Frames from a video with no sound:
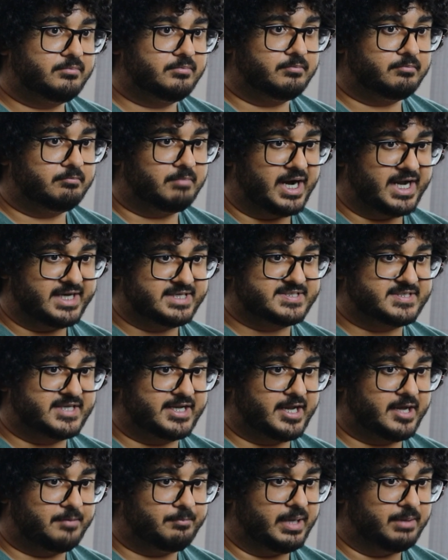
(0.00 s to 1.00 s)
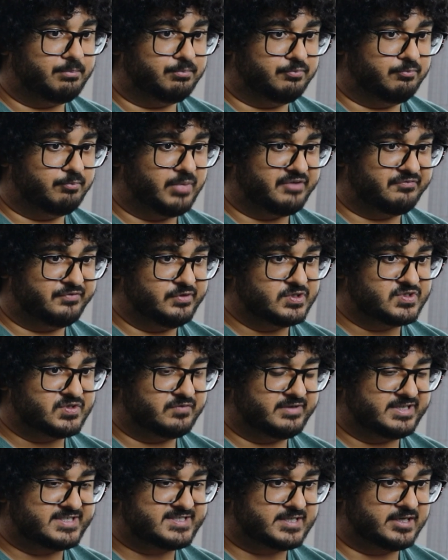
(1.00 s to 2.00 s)
mindset and my views of
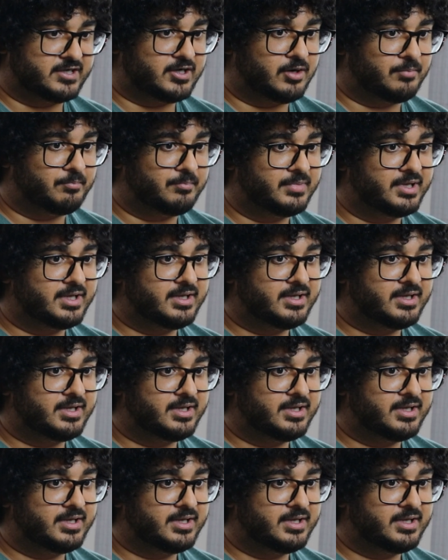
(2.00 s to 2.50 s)
Islam.